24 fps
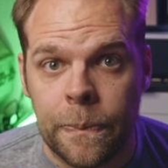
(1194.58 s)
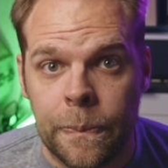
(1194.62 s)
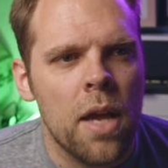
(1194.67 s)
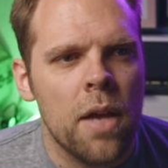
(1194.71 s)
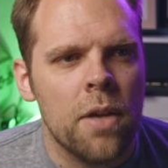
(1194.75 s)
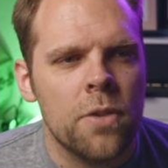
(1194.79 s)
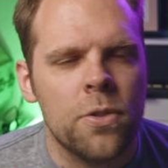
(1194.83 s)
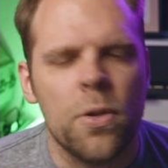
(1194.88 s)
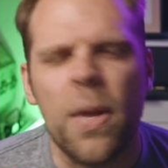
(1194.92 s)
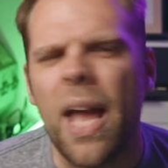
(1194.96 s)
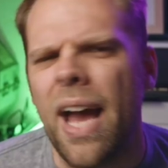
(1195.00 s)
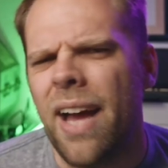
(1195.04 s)

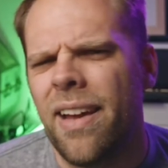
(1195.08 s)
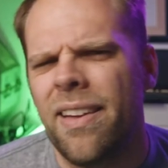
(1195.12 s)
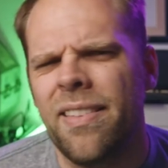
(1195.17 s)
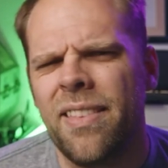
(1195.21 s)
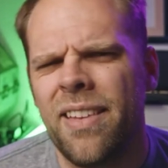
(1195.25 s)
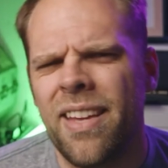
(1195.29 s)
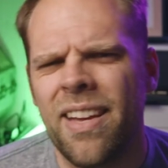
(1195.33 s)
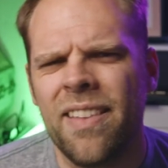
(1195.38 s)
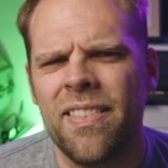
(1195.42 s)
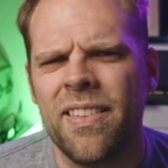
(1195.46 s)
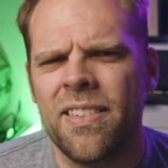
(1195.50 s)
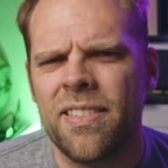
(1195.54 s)
So yeah, in
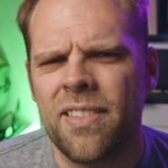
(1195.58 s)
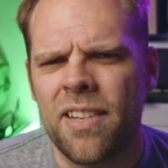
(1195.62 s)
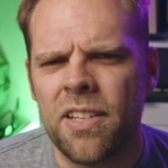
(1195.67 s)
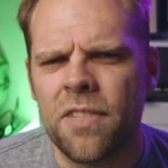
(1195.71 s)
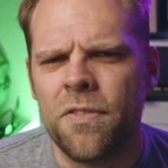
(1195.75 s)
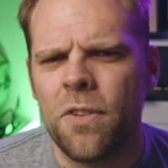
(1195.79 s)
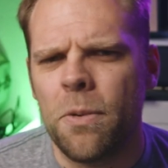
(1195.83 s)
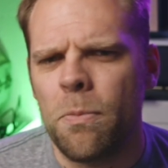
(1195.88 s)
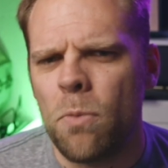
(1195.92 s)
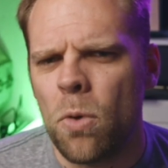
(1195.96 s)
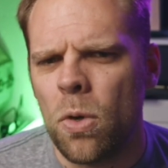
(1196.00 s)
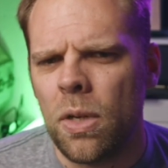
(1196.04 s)
the end, this does
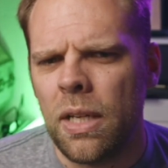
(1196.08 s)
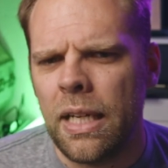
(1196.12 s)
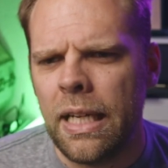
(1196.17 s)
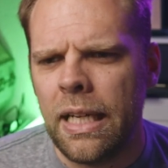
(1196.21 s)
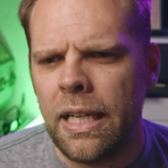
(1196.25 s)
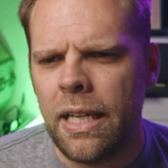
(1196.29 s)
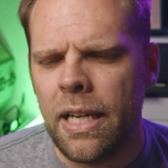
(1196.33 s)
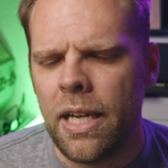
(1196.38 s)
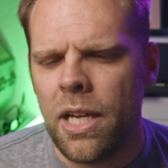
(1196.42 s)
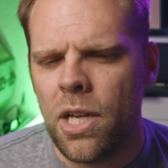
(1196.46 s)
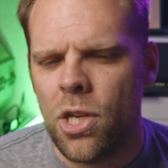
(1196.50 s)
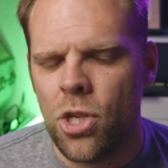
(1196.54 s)
feel more
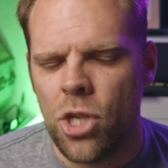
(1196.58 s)
like a